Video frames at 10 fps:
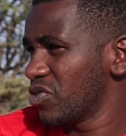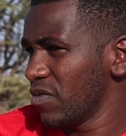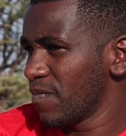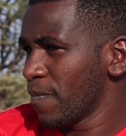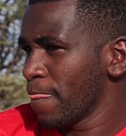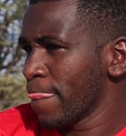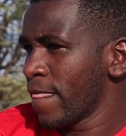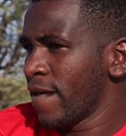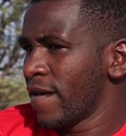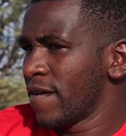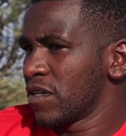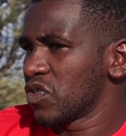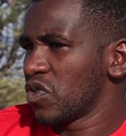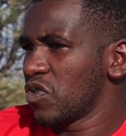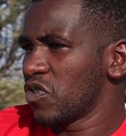also. Mm-hmm.
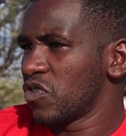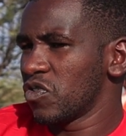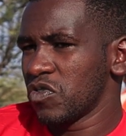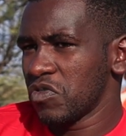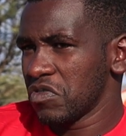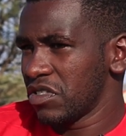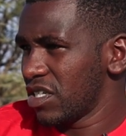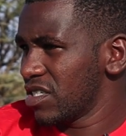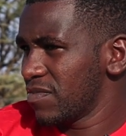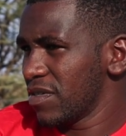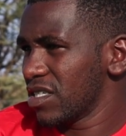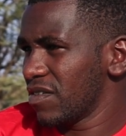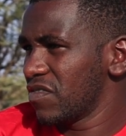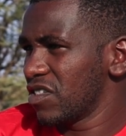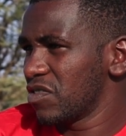So just picks
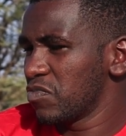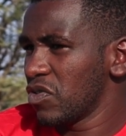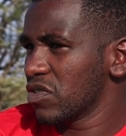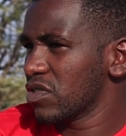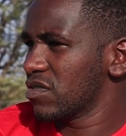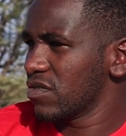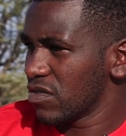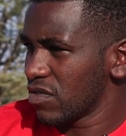up his books, mm-hmm.